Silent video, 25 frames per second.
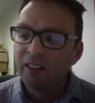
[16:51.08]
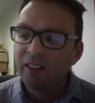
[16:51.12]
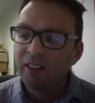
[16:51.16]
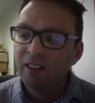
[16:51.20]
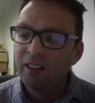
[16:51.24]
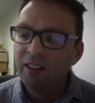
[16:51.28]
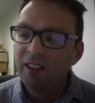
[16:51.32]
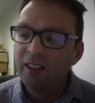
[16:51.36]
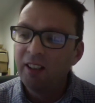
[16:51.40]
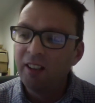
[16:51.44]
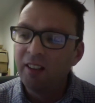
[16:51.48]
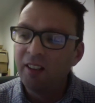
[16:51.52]

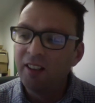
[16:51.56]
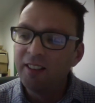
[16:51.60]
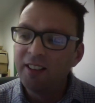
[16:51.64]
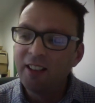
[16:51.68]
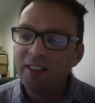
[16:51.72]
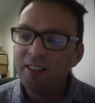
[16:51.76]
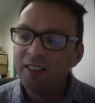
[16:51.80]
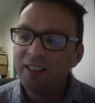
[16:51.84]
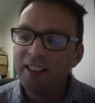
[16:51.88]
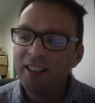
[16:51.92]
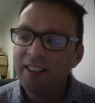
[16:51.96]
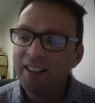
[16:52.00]
you know, I
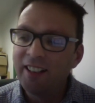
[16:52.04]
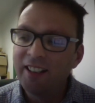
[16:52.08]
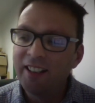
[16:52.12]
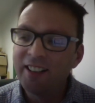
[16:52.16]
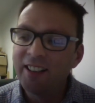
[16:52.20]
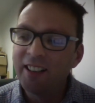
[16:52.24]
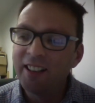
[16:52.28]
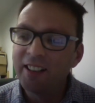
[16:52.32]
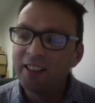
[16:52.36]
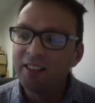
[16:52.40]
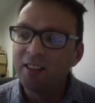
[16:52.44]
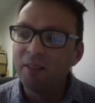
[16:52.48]
don't like this
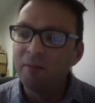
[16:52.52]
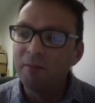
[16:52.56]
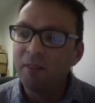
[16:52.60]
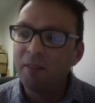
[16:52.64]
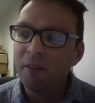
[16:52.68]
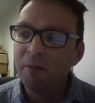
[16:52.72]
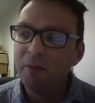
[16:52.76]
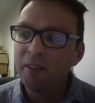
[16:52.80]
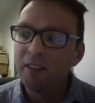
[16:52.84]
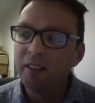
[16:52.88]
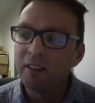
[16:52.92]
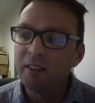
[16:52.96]
system. I
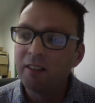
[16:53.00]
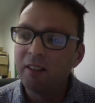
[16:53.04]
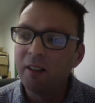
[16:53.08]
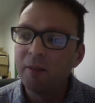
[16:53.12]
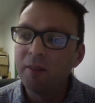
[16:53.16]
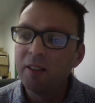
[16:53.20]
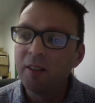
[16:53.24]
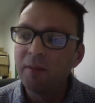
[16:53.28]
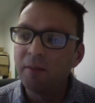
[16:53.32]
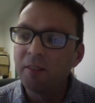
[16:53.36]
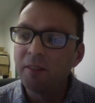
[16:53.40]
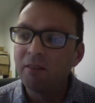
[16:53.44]
want to, I
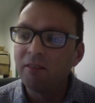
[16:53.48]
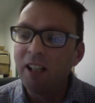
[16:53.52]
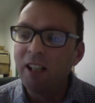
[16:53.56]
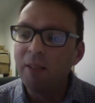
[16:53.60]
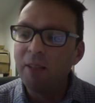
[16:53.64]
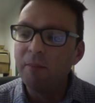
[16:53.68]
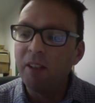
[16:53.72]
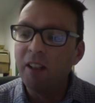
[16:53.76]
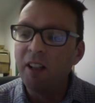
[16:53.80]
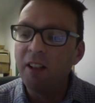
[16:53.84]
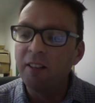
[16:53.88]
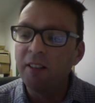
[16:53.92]
want to create
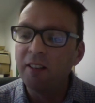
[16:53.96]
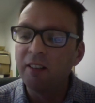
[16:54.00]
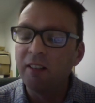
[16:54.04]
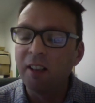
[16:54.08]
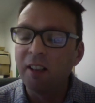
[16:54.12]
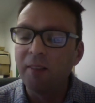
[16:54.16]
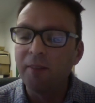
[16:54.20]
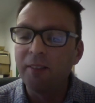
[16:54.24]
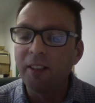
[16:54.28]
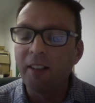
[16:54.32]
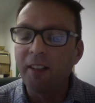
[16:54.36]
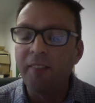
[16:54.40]
my own
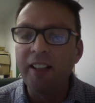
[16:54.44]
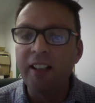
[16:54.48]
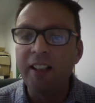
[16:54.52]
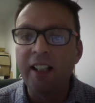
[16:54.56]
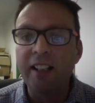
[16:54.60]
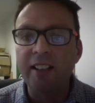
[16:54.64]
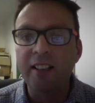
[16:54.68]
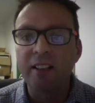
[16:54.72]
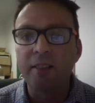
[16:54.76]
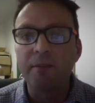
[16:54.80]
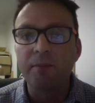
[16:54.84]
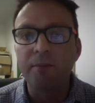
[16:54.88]
life. And I think
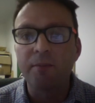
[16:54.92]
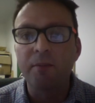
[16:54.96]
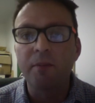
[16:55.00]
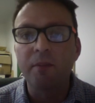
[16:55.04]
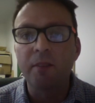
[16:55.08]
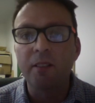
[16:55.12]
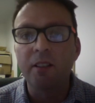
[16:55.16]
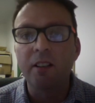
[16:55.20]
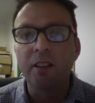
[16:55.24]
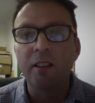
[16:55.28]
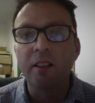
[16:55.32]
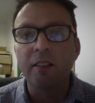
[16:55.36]
that's
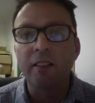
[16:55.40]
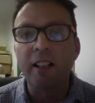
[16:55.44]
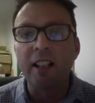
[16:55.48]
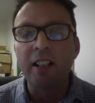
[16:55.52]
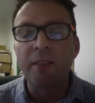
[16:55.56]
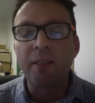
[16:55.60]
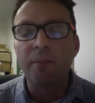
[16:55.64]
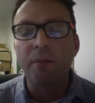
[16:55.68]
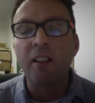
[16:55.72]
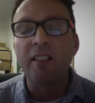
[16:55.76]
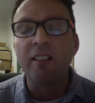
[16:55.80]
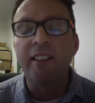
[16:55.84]

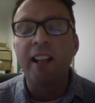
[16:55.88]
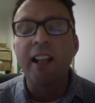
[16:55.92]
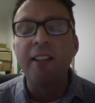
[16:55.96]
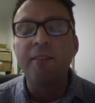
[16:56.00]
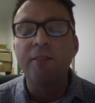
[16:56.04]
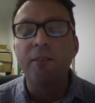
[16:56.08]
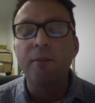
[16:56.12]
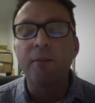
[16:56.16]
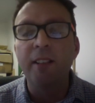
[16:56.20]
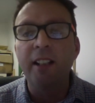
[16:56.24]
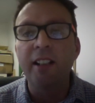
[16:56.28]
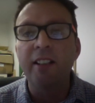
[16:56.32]
that's what I take
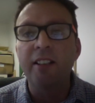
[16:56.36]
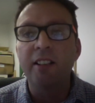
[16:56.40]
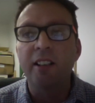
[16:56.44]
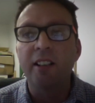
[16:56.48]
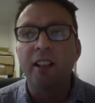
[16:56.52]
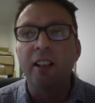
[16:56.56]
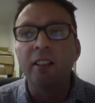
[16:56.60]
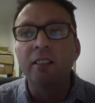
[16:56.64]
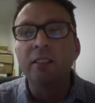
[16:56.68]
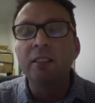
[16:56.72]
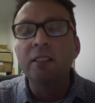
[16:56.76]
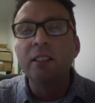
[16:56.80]
from Nietzsche.
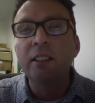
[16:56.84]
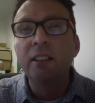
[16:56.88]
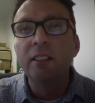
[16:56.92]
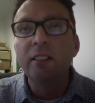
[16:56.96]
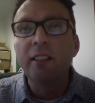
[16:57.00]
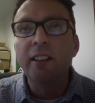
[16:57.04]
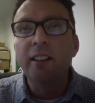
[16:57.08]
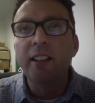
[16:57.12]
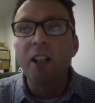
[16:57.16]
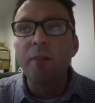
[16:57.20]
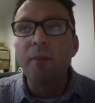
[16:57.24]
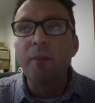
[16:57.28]

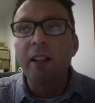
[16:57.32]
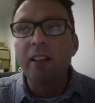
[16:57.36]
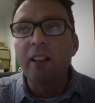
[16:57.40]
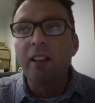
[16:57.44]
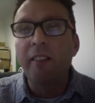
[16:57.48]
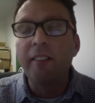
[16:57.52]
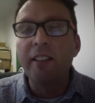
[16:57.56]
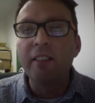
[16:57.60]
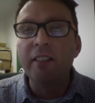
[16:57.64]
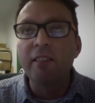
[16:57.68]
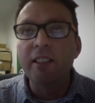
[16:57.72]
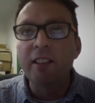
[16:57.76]
To go yeah. back
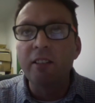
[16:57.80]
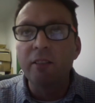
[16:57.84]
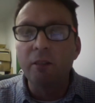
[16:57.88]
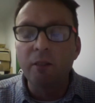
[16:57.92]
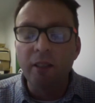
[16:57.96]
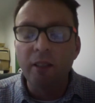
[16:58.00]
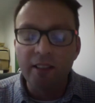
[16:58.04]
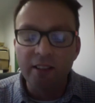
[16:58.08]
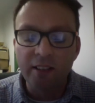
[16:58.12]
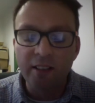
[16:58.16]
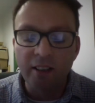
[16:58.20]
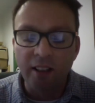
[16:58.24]
to the original
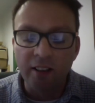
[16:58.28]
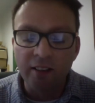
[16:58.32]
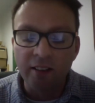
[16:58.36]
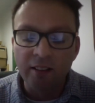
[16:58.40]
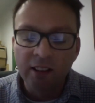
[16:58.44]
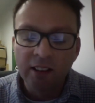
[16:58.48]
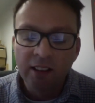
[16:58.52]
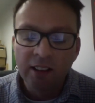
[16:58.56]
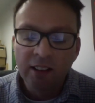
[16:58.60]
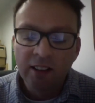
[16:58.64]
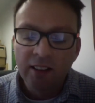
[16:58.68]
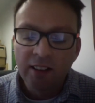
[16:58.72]
question,
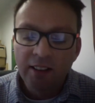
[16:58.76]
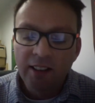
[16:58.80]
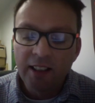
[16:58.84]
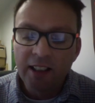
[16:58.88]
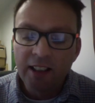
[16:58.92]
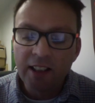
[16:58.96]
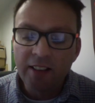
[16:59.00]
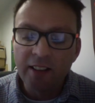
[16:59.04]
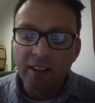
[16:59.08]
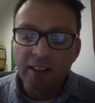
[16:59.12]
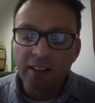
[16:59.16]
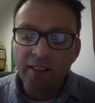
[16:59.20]

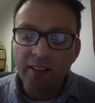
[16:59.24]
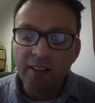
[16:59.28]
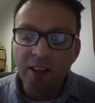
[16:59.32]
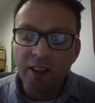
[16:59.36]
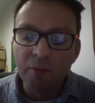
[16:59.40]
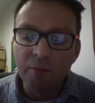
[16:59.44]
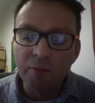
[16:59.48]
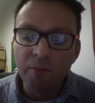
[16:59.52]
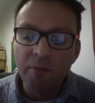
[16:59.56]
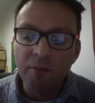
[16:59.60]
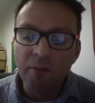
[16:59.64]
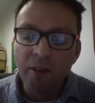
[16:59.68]
is that
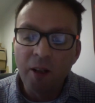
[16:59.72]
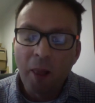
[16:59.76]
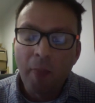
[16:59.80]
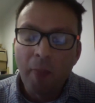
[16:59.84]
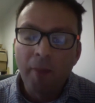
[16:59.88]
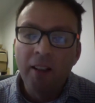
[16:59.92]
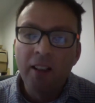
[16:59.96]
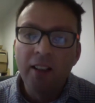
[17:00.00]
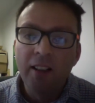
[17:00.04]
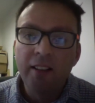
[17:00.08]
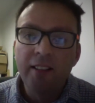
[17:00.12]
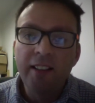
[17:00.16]
um,
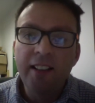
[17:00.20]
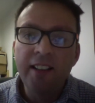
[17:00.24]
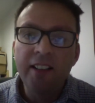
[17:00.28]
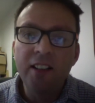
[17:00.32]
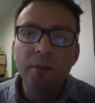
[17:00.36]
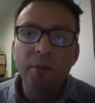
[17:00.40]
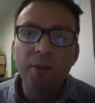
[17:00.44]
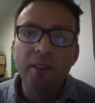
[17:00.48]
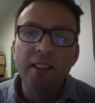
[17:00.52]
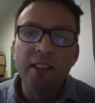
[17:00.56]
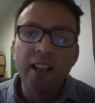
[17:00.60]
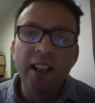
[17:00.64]
Nietzsche
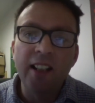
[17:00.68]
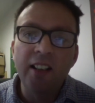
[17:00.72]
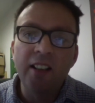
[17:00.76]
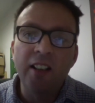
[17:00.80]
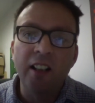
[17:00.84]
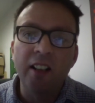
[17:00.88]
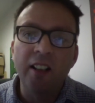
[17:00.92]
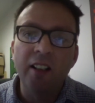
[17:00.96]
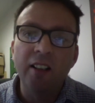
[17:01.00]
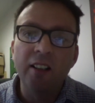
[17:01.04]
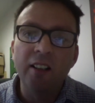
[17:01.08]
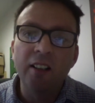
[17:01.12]
was saying, you
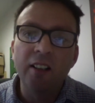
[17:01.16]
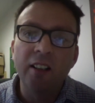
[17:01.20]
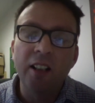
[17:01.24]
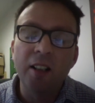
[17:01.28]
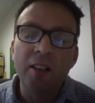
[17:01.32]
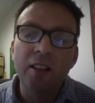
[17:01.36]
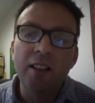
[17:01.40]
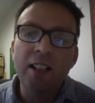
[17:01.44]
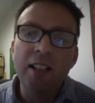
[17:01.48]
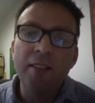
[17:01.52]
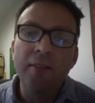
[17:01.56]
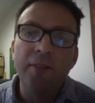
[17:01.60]
know, like
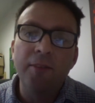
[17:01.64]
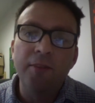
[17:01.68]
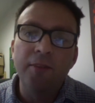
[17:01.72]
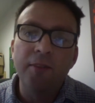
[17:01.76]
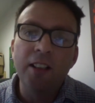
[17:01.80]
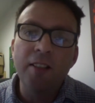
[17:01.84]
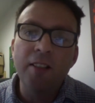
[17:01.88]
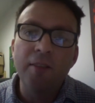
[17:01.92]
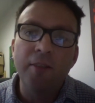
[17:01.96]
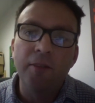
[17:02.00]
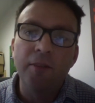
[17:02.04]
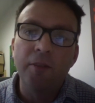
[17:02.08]
live
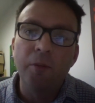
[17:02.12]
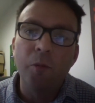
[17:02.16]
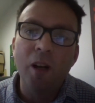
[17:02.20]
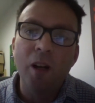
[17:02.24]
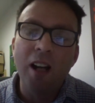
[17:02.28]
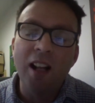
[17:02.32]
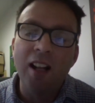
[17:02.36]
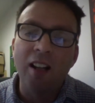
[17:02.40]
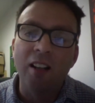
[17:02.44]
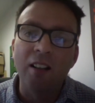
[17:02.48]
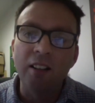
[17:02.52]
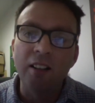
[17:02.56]
live
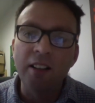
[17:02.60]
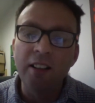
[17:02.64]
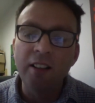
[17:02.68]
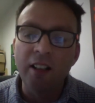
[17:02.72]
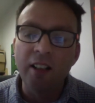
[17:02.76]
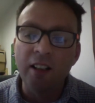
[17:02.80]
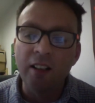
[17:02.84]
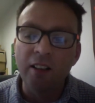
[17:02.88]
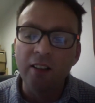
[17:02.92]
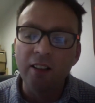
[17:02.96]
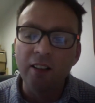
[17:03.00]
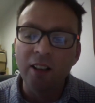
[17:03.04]
well, you
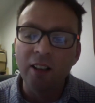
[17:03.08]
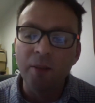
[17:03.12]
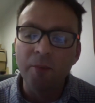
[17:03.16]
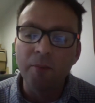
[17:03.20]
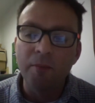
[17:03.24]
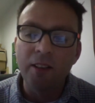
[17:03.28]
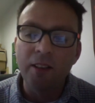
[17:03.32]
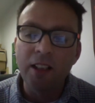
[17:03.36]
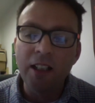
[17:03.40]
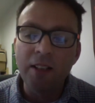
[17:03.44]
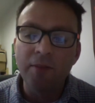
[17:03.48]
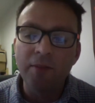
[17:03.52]
know,
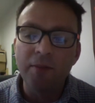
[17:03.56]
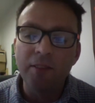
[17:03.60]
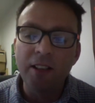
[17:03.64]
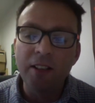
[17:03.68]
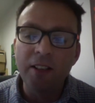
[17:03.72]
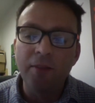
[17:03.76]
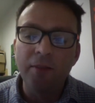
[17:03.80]
um, live live